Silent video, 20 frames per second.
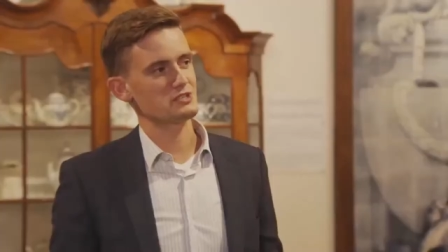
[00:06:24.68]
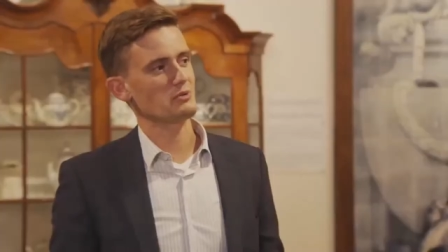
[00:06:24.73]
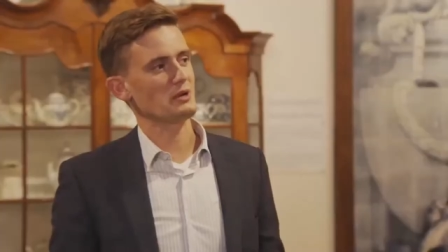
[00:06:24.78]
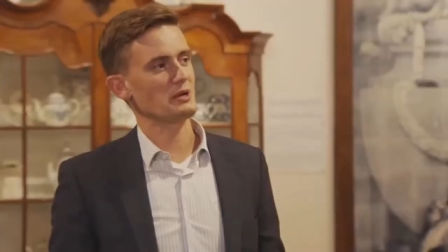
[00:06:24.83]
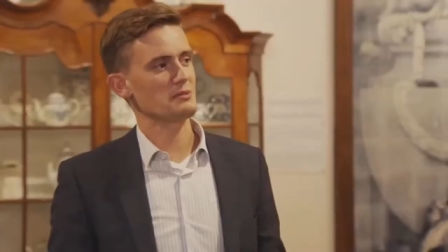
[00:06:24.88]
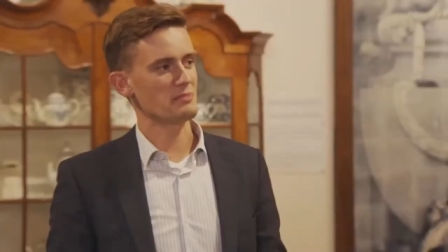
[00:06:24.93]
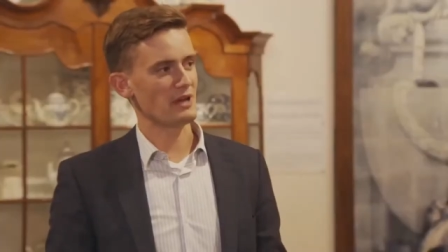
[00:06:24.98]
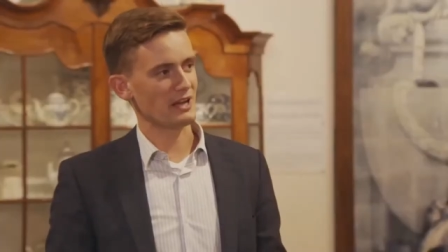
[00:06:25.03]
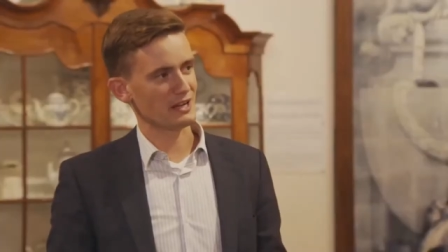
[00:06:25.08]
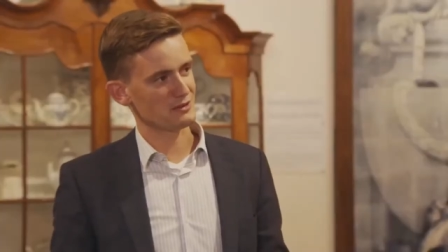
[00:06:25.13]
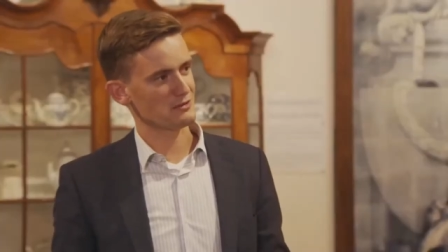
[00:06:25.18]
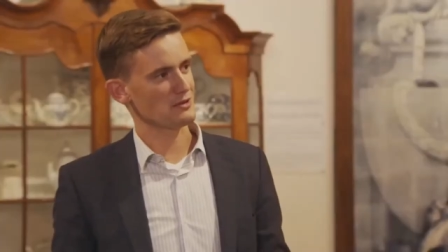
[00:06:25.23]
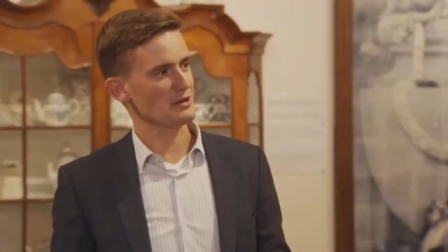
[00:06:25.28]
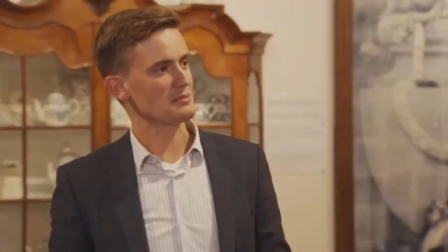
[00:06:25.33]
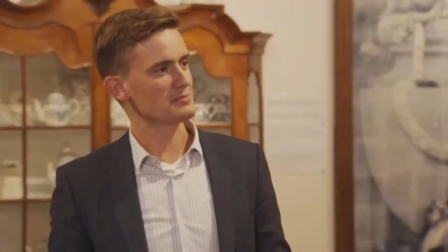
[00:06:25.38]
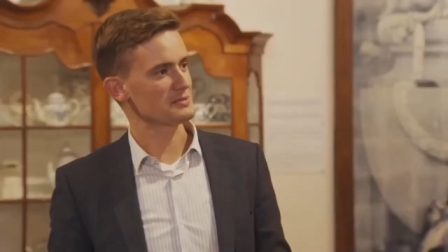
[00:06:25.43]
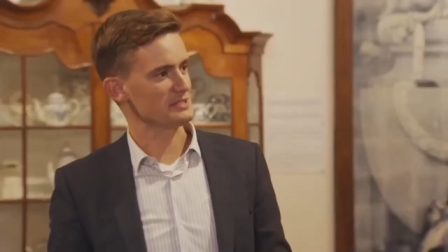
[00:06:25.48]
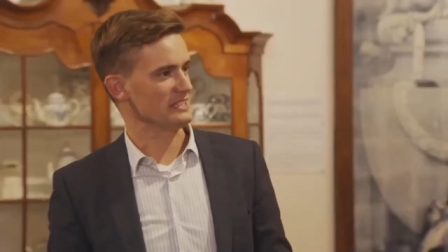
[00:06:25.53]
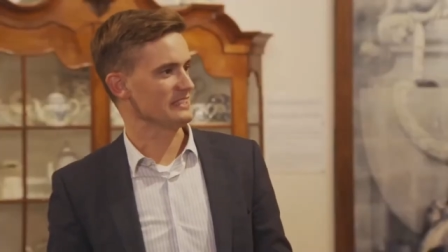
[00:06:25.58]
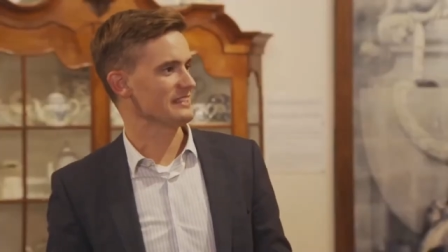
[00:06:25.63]
went
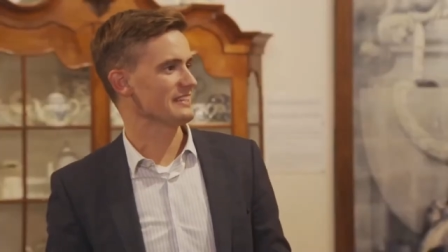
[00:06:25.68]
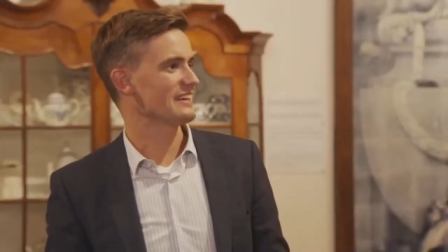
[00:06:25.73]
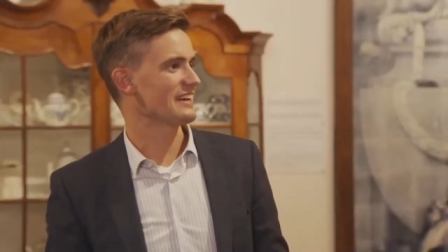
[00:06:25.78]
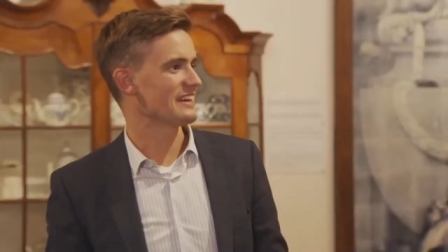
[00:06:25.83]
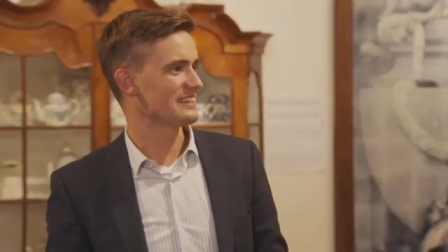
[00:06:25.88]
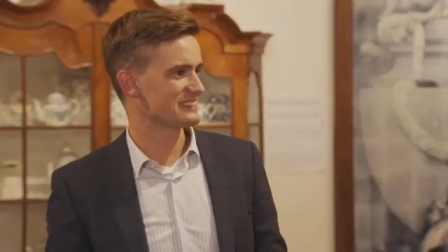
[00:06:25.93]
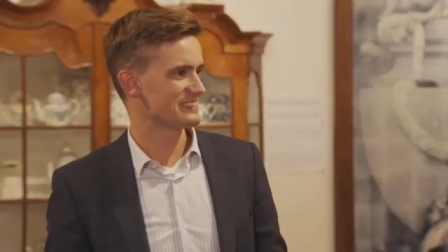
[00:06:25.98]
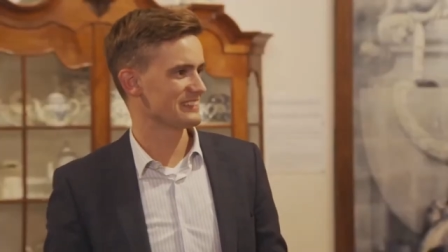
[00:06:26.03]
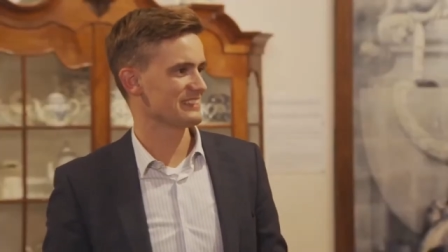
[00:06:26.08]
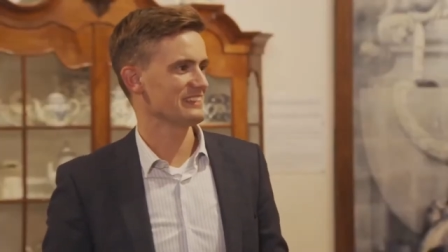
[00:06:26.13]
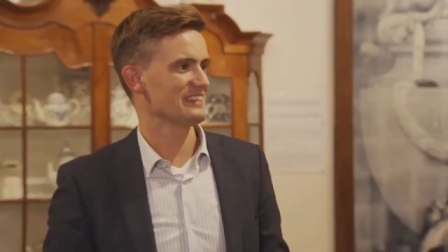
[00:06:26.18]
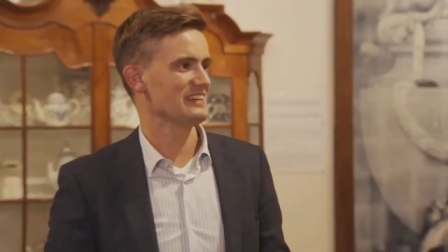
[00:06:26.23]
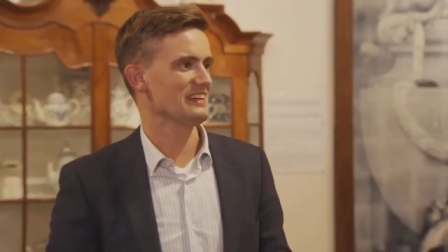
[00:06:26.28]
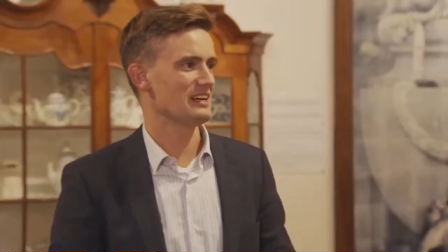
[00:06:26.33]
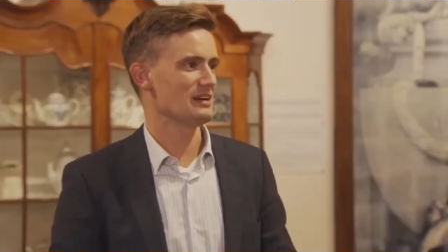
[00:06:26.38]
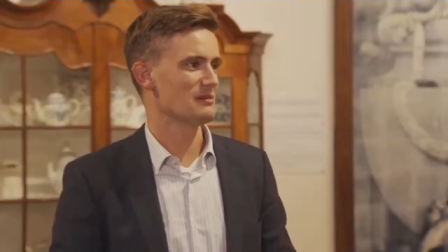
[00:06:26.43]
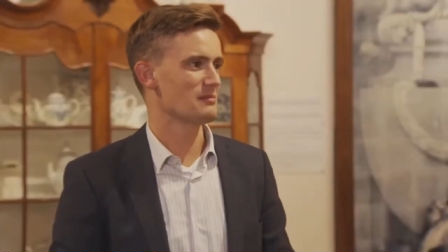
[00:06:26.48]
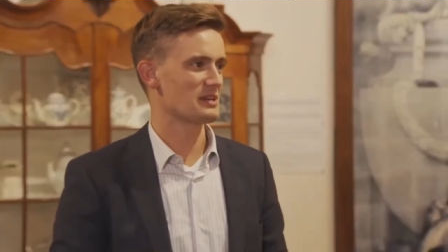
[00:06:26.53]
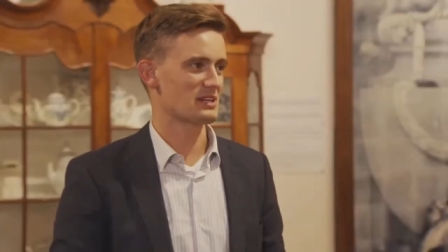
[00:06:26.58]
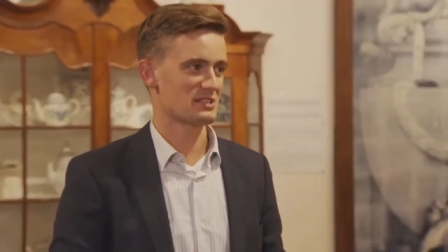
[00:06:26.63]
bankrupt in the end
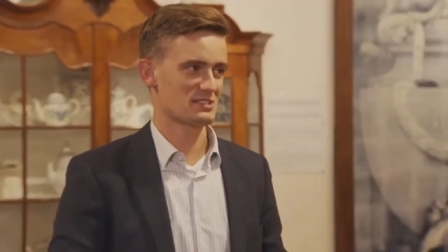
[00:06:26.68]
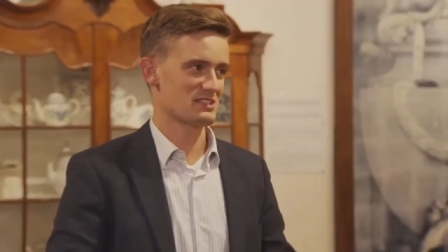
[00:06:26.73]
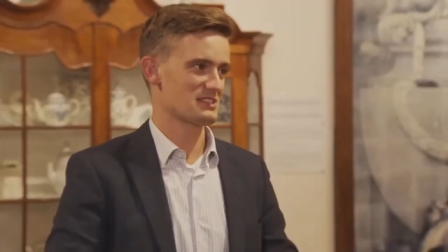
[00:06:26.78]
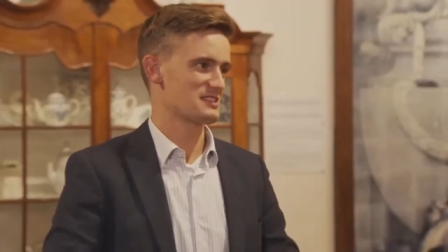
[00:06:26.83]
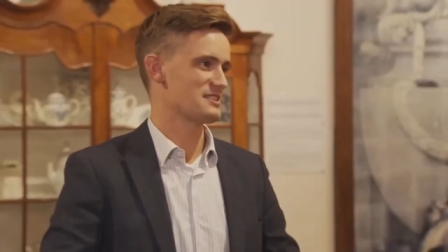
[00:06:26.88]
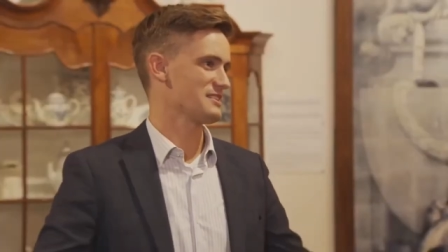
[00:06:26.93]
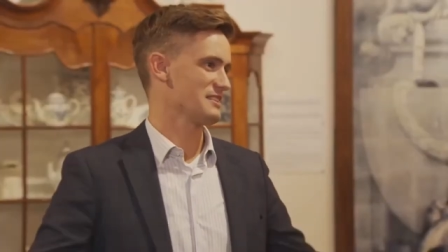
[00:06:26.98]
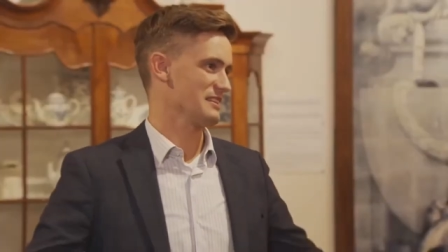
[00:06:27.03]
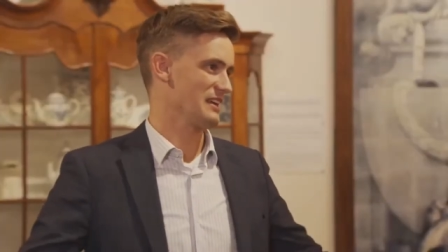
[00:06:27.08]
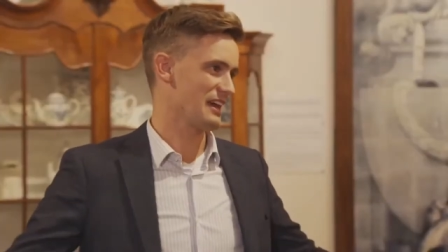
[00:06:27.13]
uh, because this is,